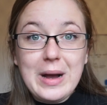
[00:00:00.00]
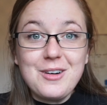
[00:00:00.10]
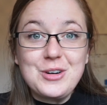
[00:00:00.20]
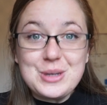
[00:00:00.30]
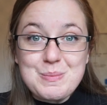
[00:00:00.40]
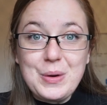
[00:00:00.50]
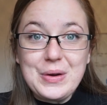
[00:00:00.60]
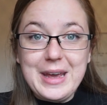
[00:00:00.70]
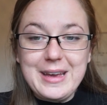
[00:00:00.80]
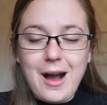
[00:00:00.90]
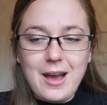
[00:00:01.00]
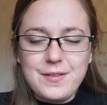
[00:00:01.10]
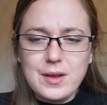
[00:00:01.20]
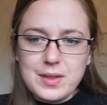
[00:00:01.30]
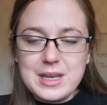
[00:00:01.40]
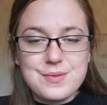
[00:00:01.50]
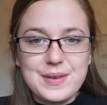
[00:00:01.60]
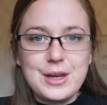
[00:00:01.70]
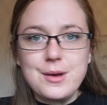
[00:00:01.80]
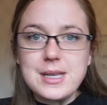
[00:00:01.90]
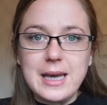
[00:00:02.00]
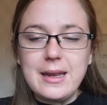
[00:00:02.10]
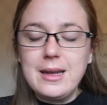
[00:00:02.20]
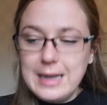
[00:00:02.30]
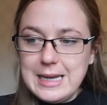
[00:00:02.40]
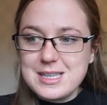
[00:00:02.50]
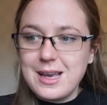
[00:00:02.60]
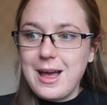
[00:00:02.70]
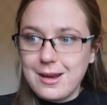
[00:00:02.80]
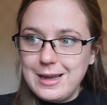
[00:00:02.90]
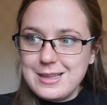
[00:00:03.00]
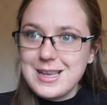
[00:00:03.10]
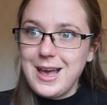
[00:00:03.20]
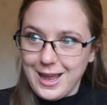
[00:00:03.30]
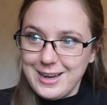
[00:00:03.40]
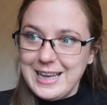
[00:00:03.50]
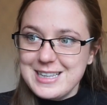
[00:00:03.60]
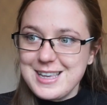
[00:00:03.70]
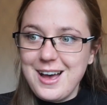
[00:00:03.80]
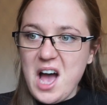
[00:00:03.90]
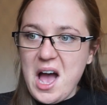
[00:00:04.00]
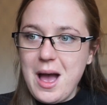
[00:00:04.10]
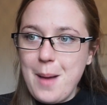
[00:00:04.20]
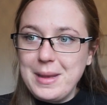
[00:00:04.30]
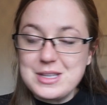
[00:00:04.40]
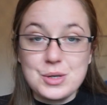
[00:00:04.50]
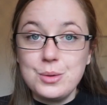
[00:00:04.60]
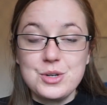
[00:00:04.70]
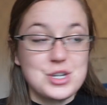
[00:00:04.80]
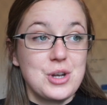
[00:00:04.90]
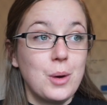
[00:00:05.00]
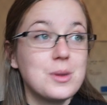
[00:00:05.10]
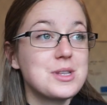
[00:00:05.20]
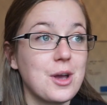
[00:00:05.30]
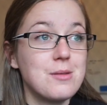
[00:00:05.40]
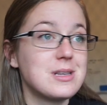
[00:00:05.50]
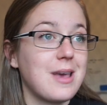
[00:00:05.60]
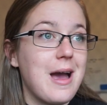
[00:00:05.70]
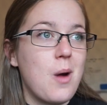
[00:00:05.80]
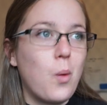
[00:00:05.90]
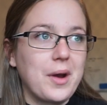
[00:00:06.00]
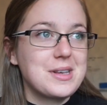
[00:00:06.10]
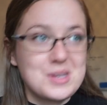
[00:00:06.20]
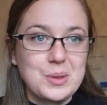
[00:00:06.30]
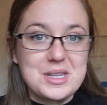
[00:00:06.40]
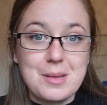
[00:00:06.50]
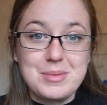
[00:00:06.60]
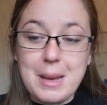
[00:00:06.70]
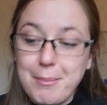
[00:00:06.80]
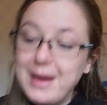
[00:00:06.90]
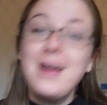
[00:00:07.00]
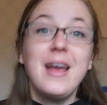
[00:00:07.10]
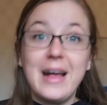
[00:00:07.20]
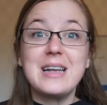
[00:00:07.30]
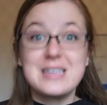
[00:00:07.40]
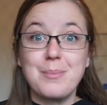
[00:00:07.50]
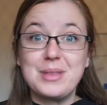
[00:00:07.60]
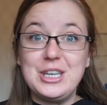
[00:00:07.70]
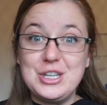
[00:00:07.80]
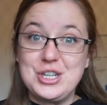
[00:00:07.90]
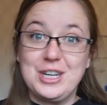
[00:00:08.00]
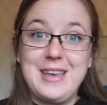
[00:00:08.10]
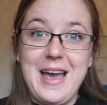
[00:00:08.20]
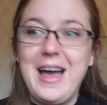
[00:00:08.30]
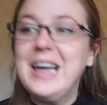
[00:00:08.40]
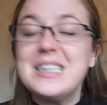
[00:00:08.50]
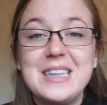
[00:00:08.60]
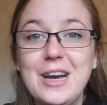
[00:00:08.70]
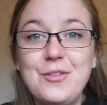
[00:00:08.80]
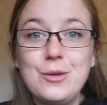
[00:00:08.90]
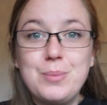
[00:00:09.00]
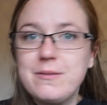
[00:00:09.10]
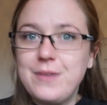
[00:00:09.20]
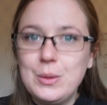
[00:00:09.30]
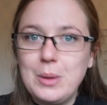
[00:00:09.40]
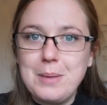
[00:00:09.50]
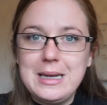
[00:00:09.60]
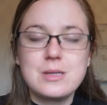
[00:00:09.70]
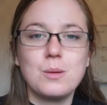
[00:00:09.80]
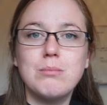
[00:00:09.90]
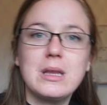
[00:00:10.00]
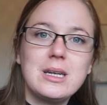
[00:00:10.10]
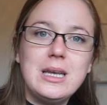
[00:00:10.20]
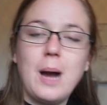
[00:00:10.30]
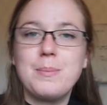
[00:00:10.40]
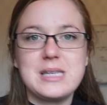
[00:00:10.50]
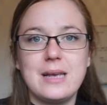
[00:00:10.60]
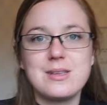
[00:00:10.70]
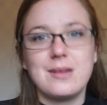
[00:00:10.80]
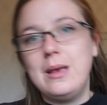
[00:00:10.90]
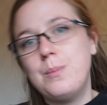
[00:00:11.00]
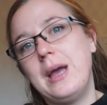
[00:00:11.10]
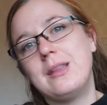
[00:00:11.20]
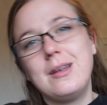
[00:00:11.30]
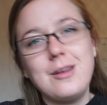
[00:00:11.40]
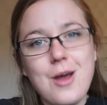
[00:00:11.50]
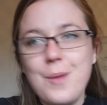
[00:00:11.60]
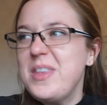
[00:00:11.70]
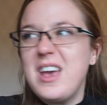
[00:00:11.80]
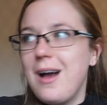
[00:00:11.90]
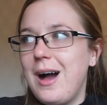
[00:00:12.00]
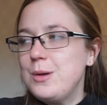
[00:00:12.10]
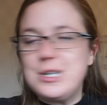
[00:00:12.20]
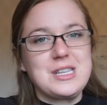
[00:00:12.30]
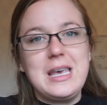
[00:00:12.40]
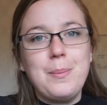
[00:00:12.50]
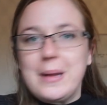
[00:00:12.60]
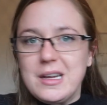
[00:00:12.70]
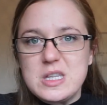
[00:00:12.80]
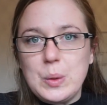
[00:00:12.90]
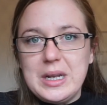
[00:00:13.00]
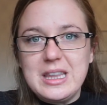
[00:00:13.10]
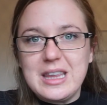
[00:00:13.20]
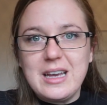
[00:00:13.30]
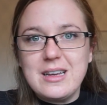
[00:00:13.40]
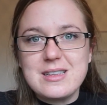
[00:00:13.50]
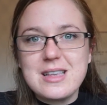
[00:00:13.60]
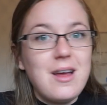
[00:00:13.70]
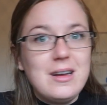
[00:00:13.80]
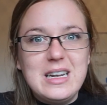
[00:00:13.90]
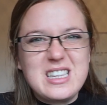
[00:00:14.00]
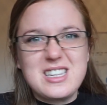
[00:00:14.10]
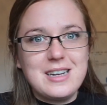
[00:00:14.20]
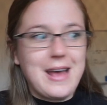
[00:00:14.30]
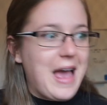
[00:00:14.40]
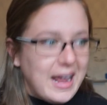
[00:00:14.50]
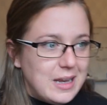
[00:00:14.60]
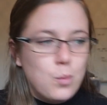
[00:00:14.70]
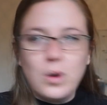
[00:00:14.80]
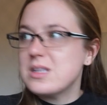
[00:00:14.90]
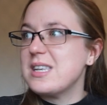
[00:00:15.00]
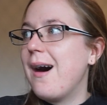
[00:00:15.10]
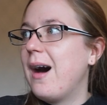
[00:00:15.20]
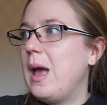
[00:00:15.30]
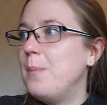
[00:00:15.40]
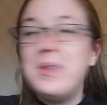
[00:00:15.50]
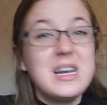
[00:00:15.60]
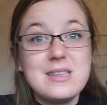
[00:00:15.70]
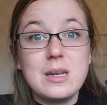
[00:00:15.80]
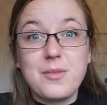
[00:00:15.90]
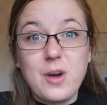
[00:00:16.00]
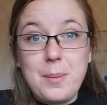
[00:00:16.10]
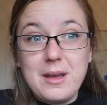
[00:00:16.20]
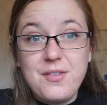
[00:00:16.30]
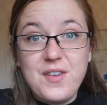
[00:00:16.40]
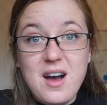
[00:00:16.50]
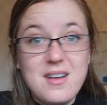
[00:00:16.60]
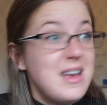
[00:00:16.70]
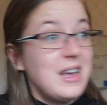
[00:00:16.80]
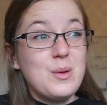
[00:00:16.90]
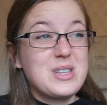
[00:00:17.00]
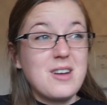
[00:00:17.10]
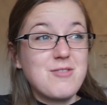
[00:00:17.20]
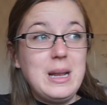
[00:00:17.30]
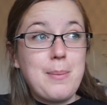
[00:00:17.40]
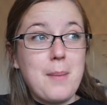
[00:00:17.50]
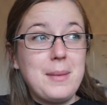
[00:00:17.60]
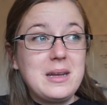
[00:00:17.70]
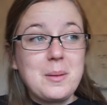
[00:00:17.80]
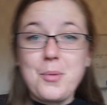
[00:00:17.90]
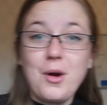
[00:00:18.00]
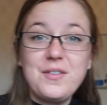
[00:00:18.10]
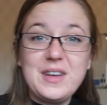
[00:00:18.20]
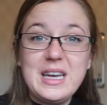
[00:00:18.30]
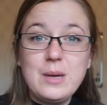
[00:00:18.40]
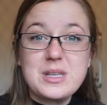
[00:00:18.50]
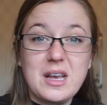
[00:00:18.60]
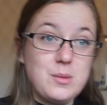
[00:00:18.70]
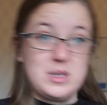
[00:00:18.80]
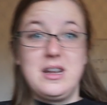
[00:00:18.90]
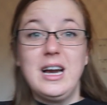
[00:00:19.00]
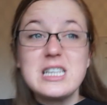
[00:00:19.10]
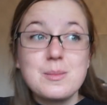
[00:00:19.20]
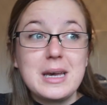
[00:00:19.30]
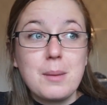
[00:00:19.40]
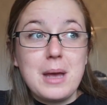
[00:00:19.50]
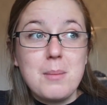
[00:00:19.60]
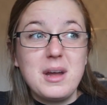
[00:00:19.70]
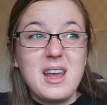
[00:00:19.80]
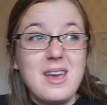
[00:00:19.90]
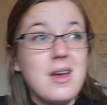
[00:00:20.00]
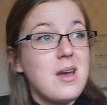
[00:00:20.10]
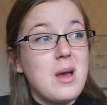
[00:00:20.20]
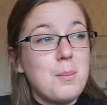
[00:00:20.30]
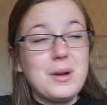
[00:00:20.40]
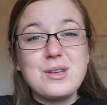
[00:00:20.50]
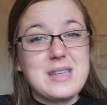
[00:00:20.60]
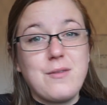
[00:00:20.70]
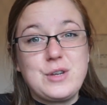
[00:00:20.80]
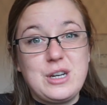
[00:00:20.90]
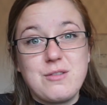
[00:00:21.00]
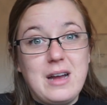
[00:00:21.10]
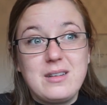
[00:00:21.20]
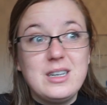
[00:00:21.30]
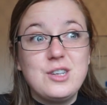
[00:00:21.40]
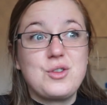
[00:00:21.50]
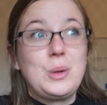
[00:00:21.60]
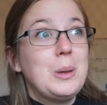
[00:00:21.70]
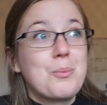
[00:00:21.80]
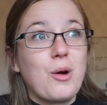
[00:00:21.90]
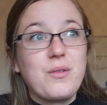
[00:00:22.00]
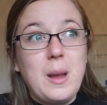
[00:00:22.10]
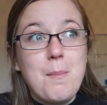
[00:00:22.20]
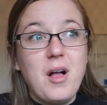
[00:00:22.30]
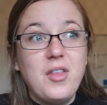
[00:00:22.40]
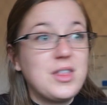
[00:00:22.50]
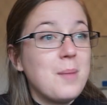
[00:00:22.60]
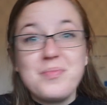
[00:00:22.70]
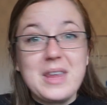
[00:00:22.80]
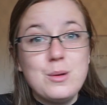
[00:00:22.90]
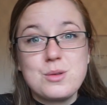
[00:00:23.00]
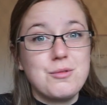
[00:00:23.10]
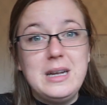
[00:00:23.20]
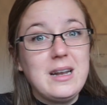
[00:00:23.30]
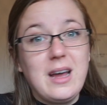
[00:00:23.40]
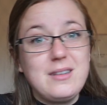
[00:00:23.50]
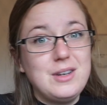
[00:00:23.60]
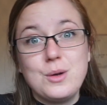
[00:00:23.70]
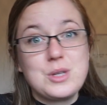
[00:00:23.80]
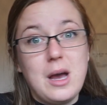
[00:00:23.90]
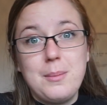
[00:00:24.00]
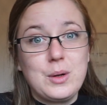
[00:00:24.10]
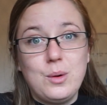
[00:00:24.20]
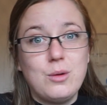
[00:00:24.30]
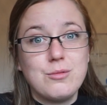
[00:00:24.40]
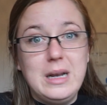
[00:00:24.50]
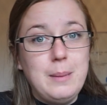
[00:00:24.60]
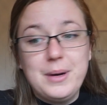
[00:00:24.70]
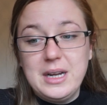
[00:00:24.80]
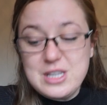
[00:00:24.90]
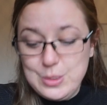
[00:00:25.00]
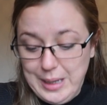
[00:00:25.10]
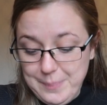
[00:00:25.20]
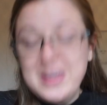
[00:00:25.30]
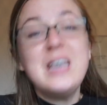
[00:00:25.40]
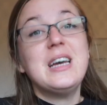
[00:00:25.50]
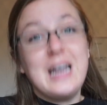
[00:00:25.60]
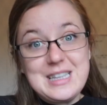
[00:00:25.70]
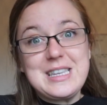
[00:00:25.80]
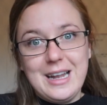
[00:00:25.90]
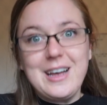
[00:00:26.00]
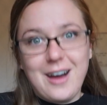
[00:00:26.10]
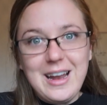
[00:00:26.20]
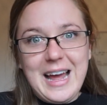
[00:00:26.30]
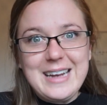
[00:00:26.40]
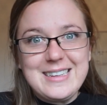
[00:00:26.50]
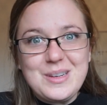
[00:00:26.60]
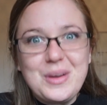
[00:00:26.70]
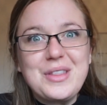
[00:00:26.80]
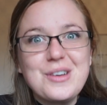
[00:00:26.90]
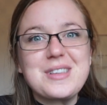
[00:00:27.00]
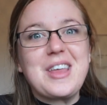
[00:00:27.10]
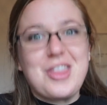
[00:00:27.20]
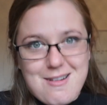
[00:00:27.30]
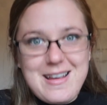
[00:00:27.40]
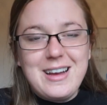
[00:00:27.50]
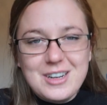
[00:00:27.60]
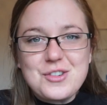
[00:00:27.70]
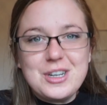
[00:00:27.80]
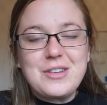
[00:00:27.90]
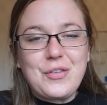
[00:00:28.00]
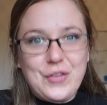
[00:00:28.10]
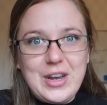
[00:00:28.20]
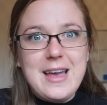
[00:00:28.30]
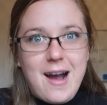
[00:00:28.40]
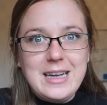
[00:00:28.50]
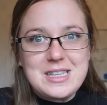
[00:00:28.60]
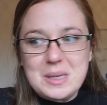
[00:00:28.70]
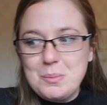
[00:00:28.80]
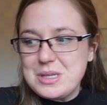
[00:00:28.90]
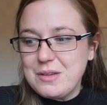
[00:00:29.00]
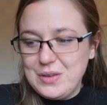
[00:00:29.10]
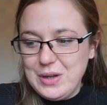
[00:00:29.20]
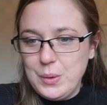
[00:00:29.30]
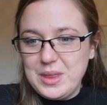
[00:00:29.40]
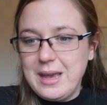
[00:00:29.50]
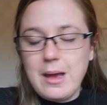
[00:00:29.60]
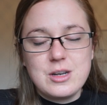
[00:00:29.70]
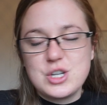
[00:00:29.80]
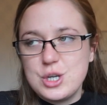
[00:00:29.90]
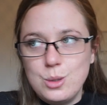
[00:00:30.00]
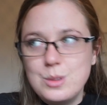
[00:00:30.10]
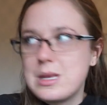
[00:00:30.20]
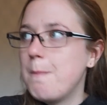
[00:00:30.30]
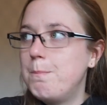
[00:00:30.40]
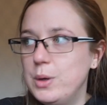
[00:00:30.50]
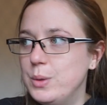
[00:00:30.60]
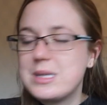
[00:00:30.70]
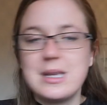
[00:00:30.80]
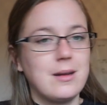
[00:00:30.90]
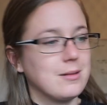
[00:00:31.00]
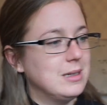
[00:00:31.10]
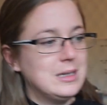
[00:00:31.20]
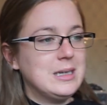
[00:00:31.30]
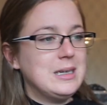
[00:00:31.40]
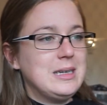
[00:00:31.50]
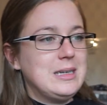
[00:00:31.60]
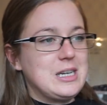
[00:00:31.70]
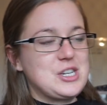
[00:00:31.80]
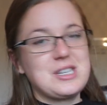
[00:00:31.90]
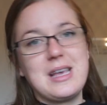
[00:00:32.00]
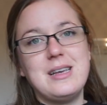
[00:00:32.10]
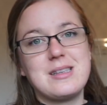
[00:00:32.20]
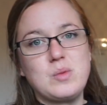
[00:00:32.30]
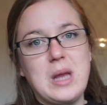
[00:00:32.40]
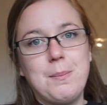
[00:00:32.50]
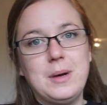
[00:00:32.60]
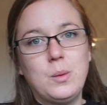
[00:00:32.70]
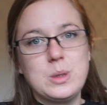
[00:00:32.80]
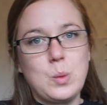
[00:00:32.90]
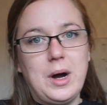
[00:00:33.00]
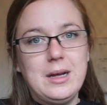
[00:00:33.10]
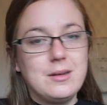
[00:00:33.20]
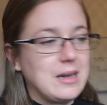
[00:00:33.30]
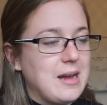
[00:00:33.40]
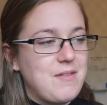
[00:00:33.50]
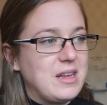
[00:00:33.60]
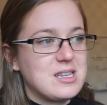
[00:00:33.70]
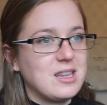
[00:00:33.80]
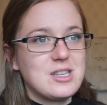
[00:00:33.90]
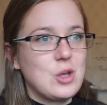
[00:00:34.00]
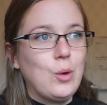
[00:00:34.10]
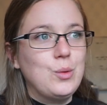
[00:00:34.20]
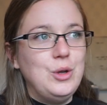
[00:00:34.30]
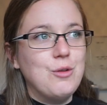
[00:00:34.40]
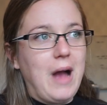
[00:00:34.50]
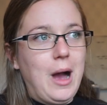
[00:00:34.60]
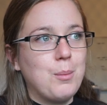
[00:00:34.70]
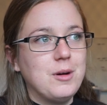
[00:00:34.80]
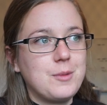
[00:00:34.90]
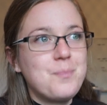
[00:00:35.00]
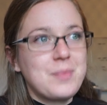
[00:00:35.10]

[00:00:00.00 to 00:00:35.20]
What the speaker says: Well, good morning. I feel these videos are getting later and later and later, and soon just no one's going to care what I sold in September, except that you should care. Now, if you've been following my little monthly updates on eBay, then you know I was just keeping like 20 things listed at any one time. Did it for a bit of fun. It was not really about making a profit. It was nice to make a bit of money, but I was averaging around 100 quid profit a month. It was really like no time at all really put into it until I got landed with those like 300 free items of clothing and shoes and boots, and let's just say September was wild and I've entered this whole new realm of